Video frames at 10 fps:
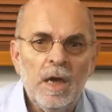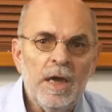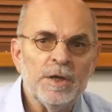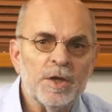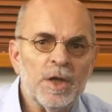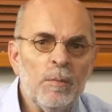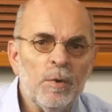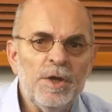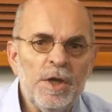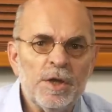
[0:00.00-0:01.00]
It's the same
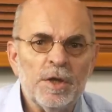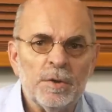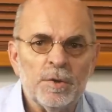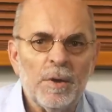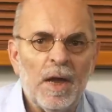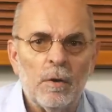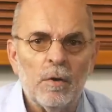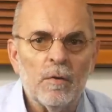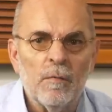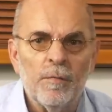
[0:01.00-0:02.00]
with digital to
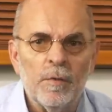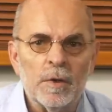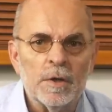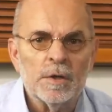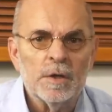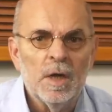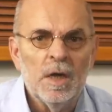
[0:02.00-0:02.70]
analog converters,